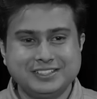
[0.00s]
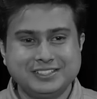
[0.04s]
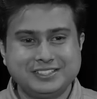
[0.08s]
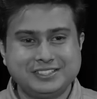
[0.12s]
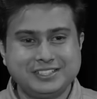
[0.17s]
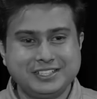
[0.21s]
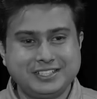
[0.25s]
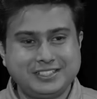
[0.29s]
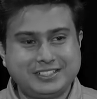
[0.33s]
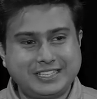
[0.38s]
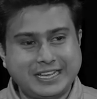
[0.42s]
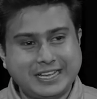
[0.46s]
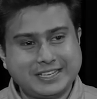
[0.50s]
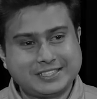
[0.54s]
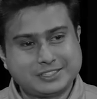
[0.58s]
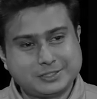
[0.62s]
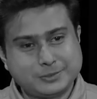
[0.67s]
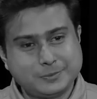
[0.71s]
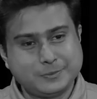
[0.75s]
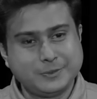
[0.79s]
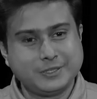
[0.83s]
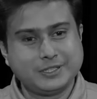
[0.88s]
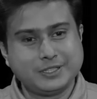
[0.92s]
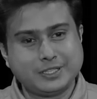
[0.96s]
She
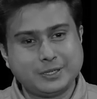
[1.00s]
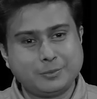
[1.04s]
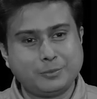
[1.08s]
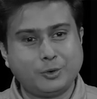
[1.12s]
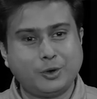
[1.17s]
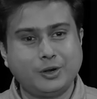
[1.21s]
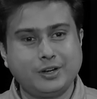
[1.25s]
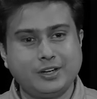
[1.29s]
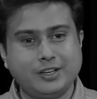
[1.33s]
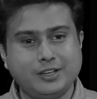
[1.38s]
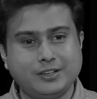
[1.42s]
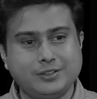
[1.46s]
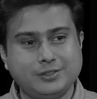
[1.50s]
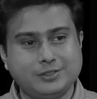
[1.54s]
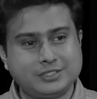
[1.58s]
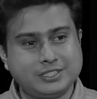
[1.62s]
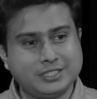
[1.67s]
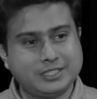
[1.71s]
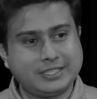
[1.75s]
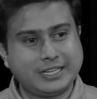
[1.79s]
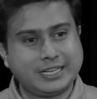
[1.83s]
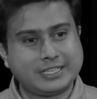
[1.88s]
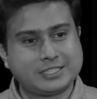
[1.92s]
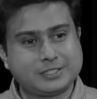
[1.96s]
texts me in the morning, dude.
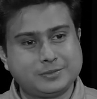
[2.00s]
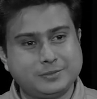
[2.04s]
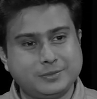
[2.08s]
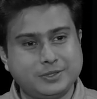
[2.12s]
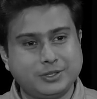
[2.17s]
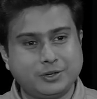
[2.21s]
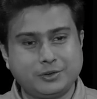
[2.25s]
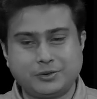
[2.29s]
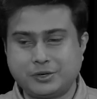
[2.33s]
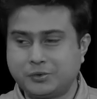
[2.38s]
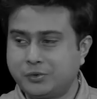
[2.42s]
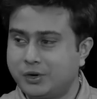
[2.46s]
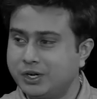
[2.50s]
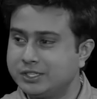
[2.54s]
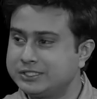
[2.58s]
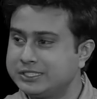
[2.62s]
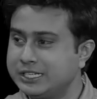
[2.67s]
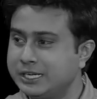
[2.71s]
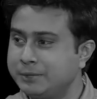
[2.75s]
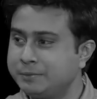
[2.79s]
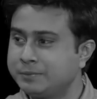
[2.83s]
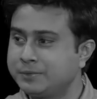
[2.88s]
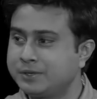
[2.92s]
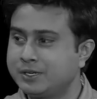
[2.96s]
She texts me over
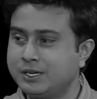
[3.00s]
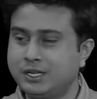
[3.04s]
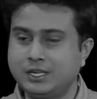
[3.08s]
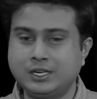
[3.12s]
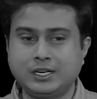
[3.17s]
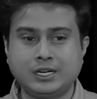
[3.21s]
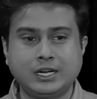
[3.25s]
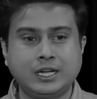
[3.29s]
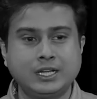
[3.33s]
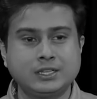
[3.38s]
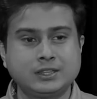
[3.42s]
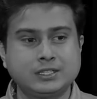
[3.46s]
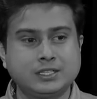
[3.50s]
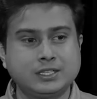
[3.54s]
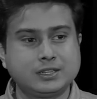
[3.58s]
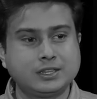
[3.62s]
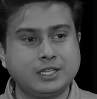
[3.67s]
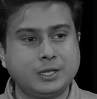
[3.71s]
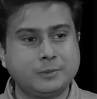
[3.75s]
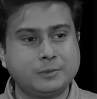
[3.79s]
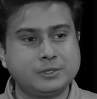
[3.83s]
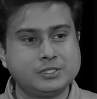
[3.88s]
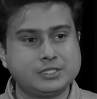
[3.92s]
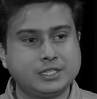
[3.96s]
WhatsApp. Kal raat
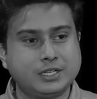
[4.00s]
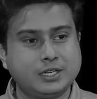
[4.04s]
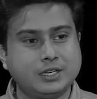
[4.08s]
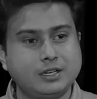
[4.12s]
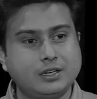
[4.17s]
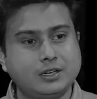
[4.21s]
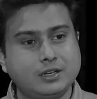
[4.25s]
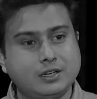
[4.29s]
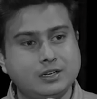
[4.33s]
kitna baje?